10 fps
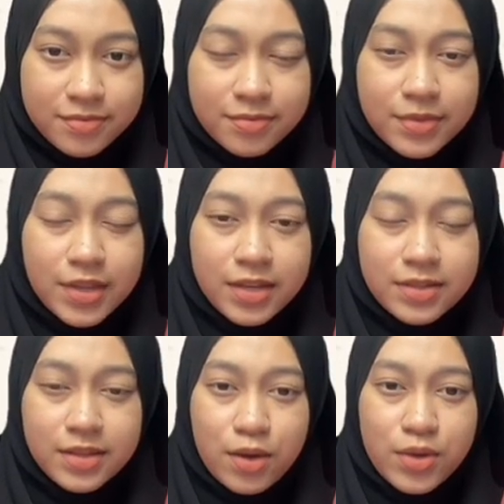
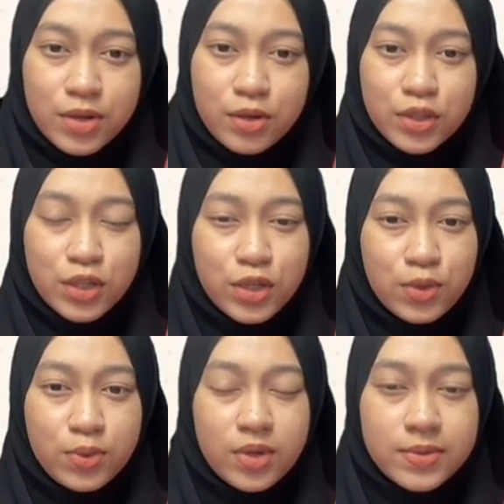Next, I will continue
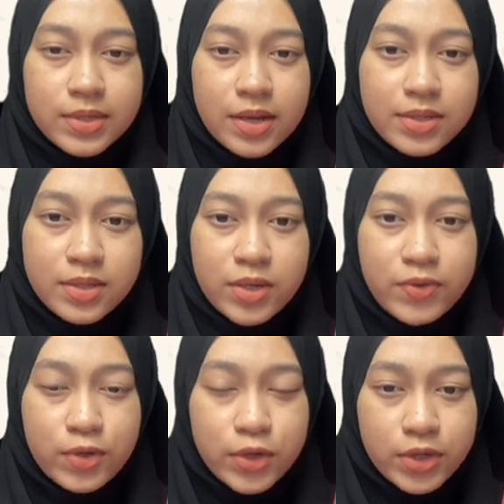with Science
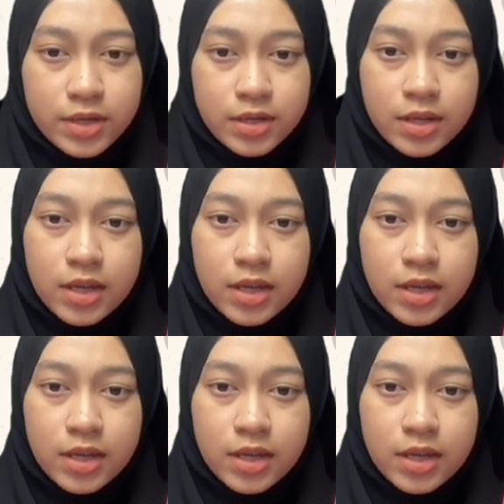Revolution.